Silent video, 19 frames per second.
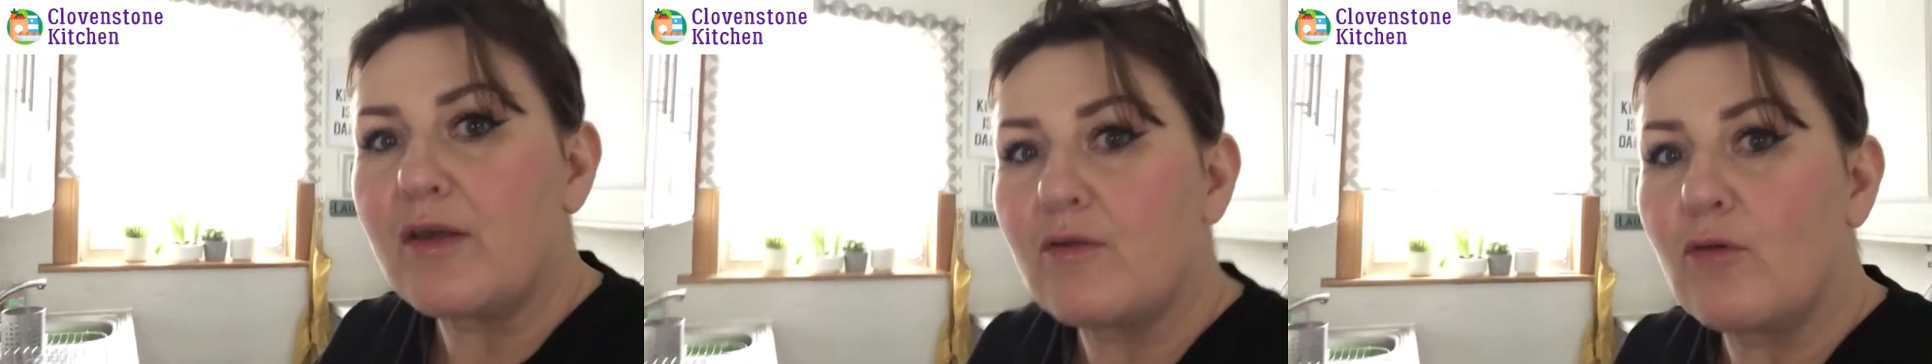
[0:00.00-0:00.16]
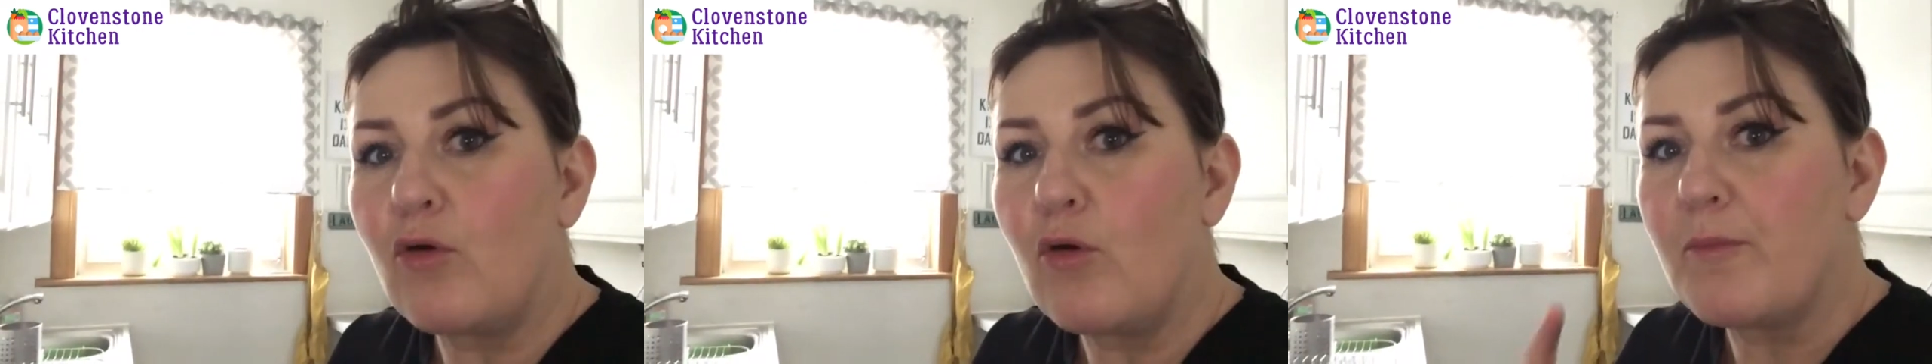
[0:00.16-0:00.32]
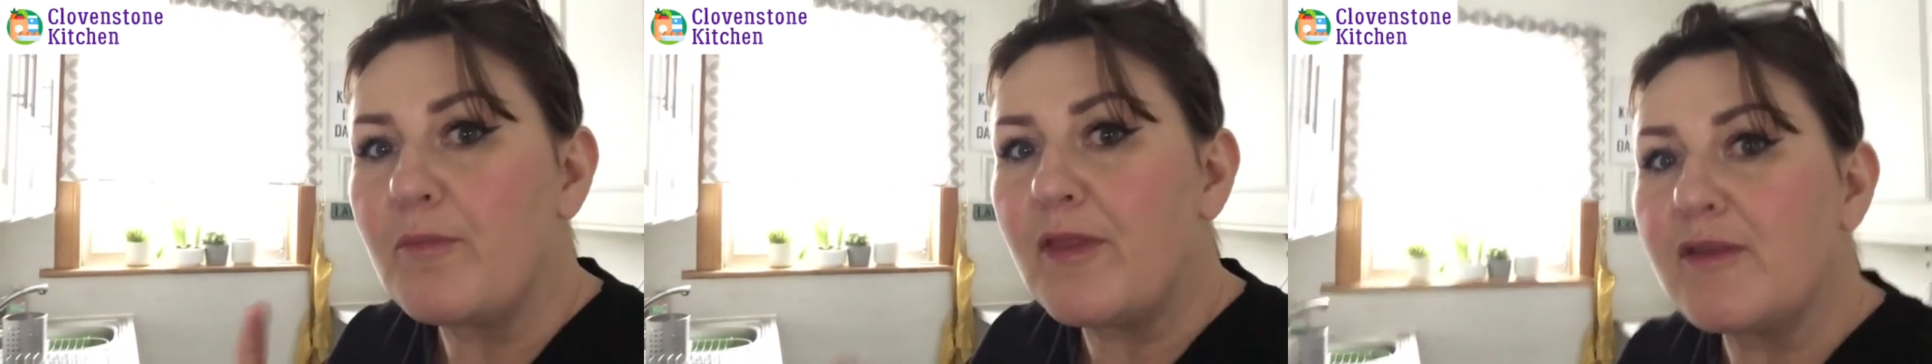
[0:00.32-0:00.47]

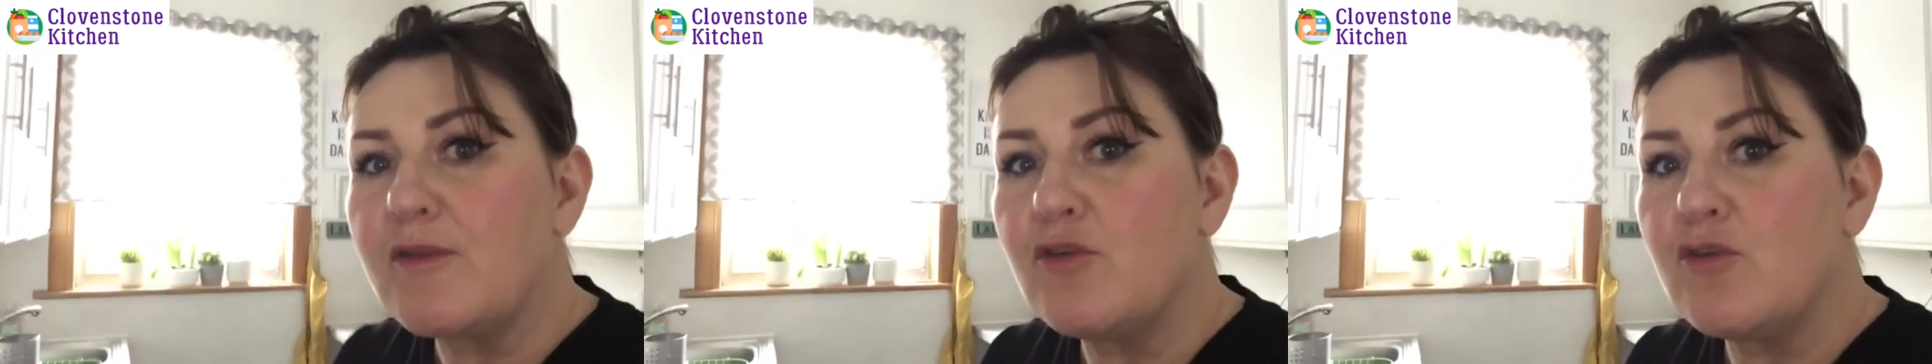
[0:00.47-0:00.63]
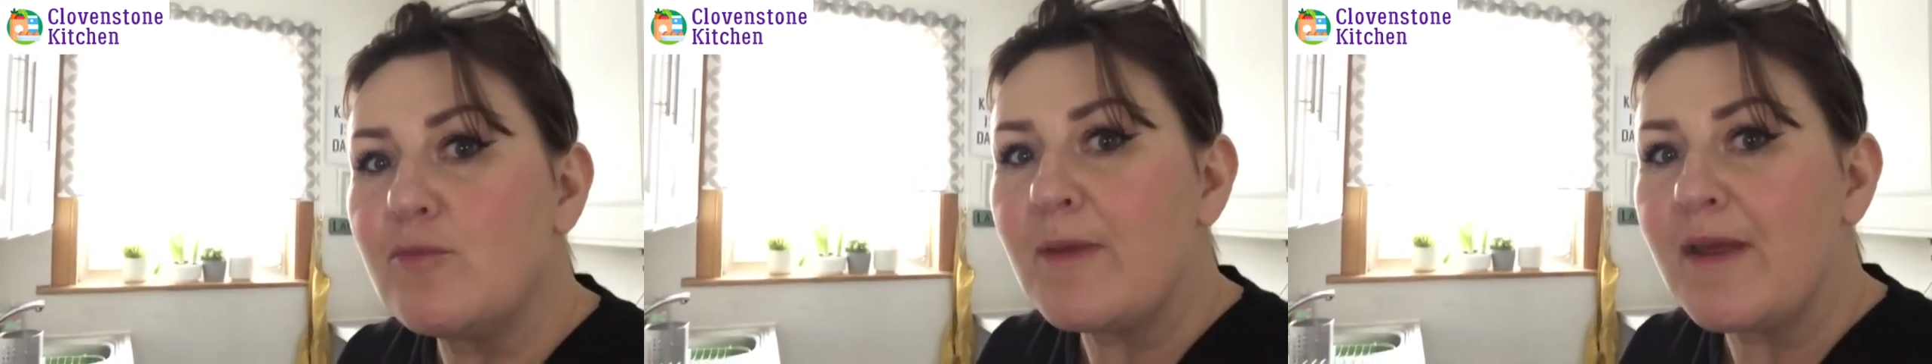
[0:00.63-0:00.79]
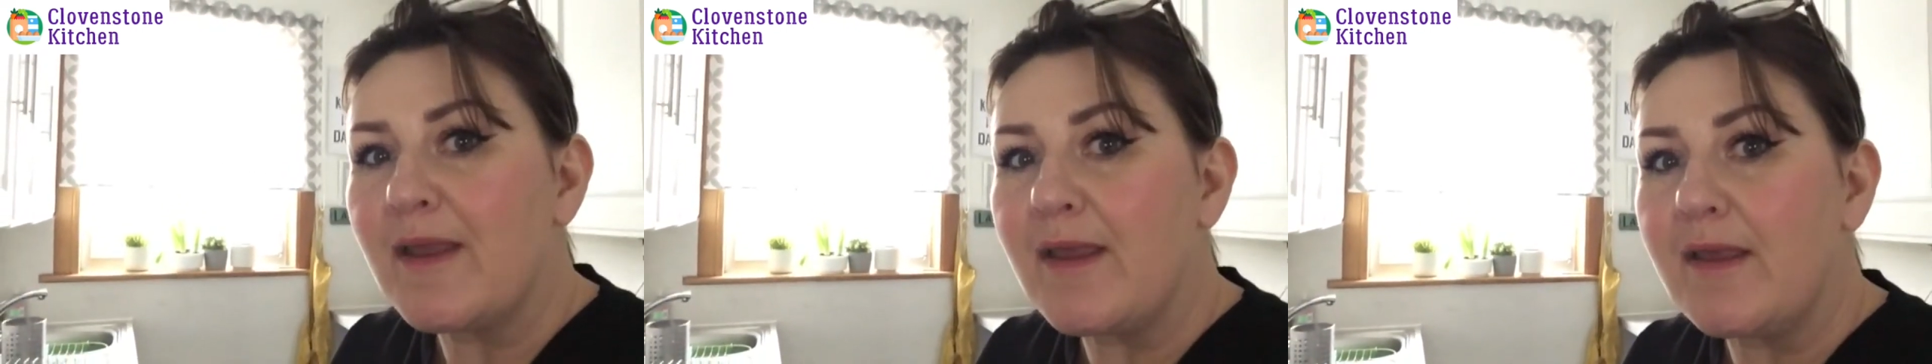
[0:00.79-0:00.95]
Hope that you
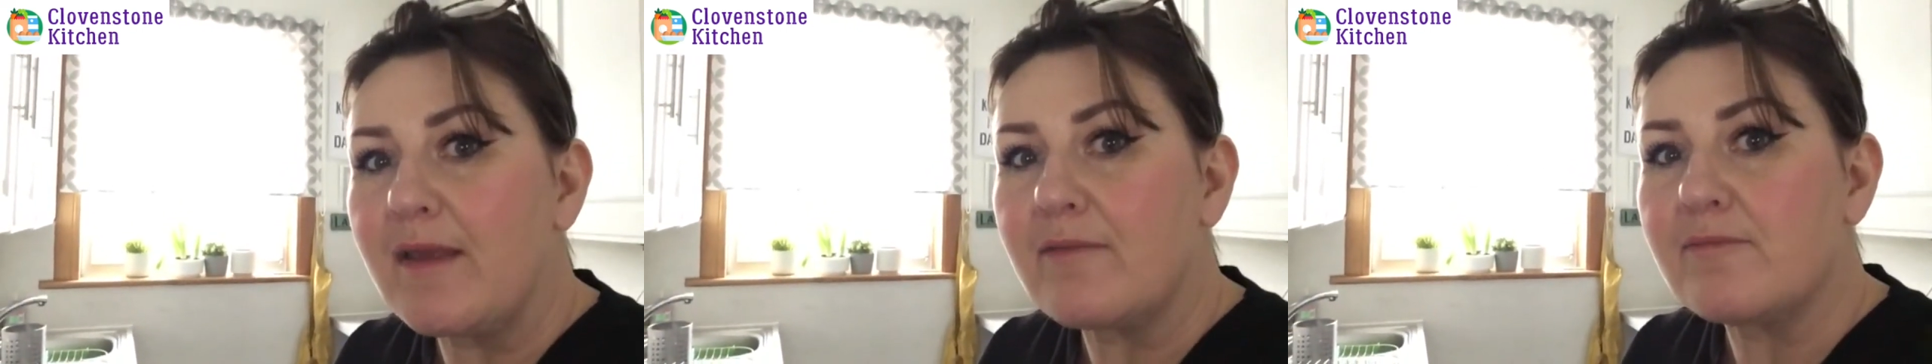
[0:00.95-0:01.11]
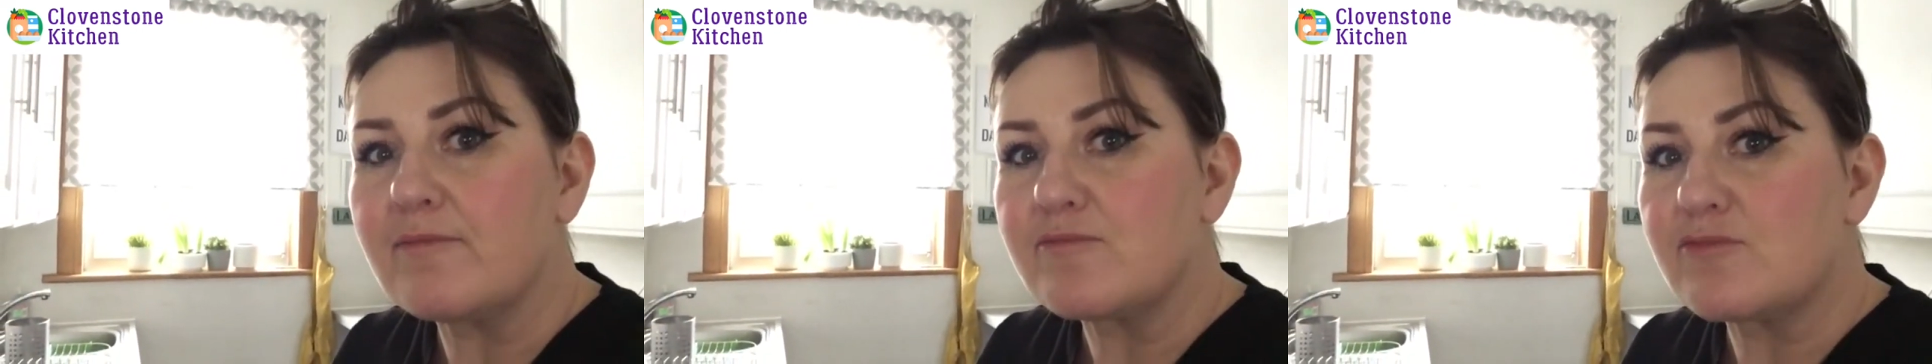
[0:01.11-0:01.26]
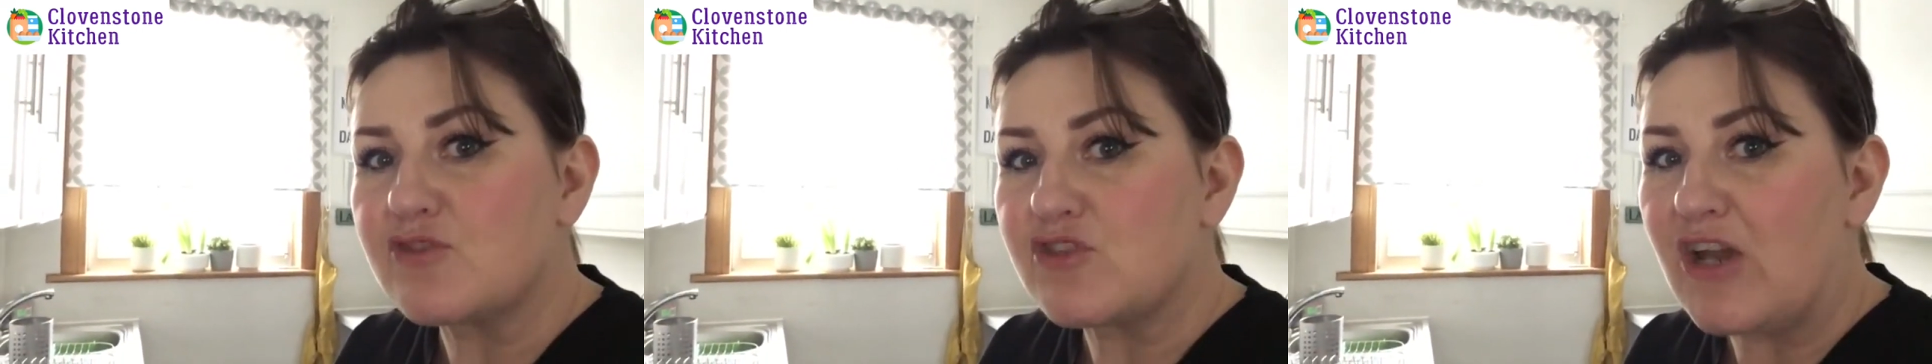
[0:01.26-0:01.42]
might
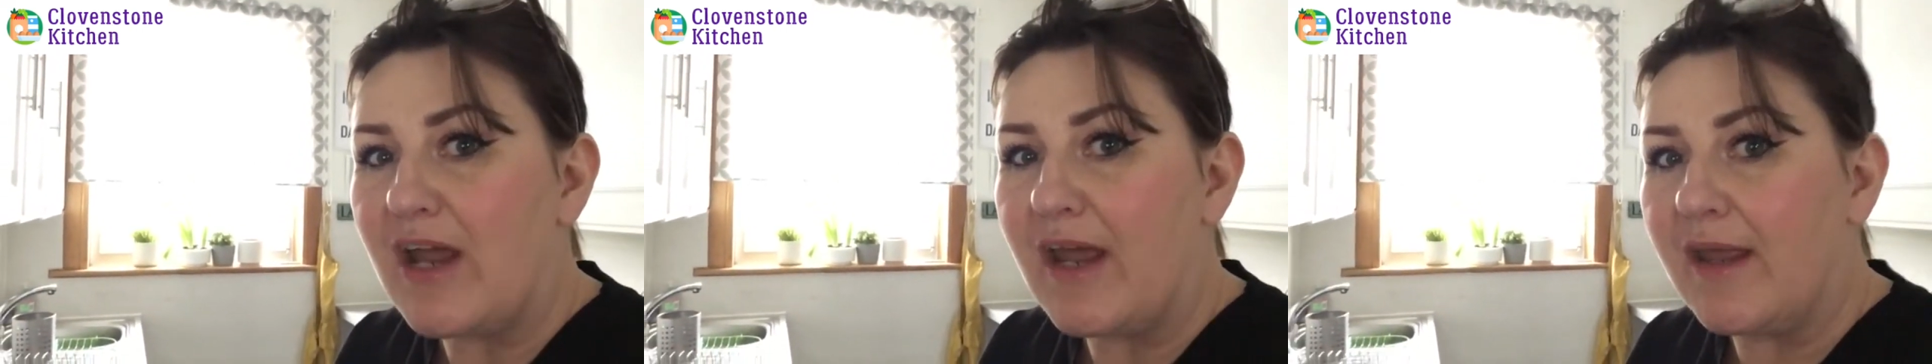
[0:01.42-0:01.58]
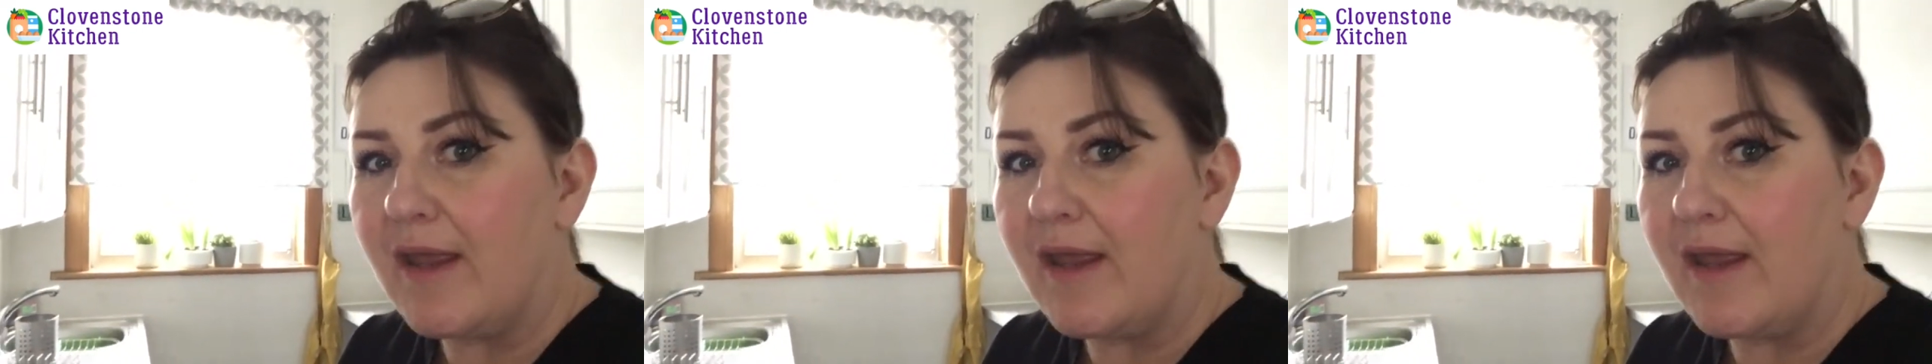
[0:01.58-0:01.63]
try